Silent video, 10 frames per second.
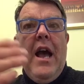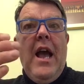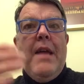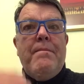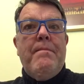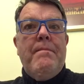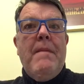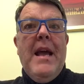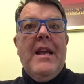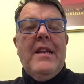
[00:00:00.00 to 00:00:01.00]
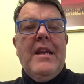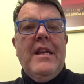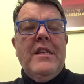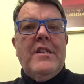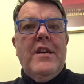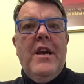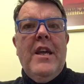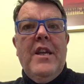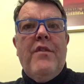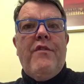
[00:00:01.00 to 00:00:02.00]
a man into
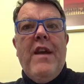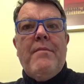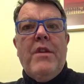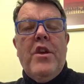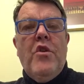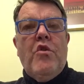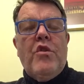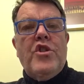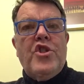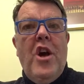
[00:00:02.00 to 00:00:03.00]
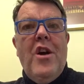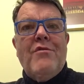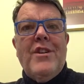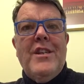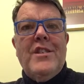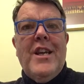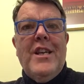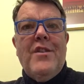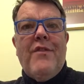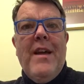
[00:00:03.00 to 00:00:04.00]
his family or a child into
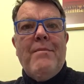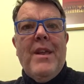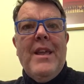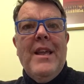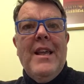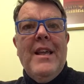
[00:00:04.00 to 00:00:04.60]
his family,